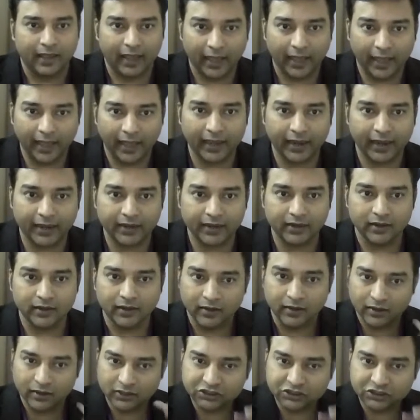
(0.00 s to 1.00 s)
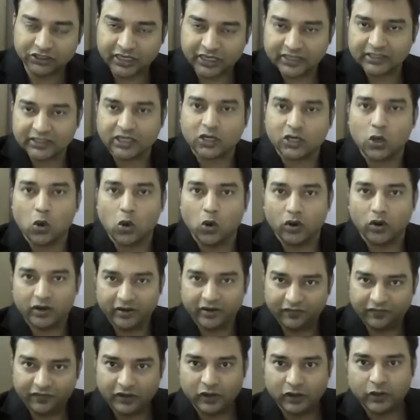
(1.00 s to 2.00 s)
and shrink the code.
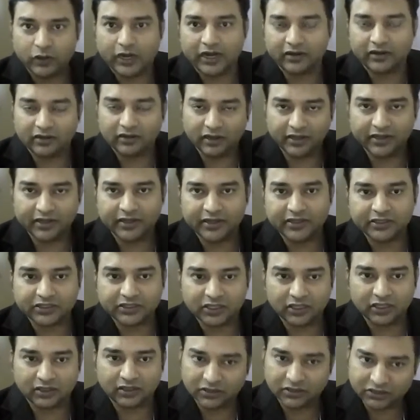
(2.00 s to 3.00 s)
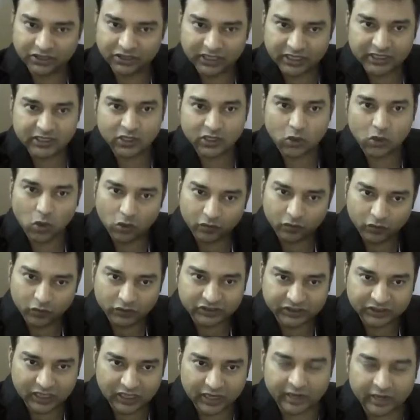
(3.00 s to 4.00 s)
If you look at the initial, shrink the code
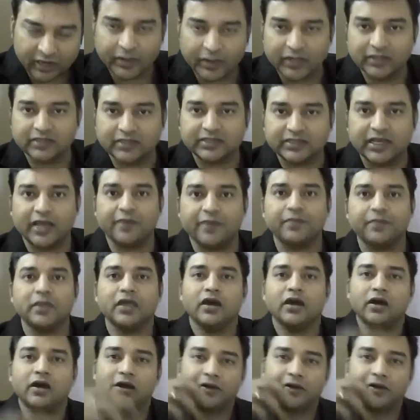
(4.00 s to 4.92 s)
would still remain the same.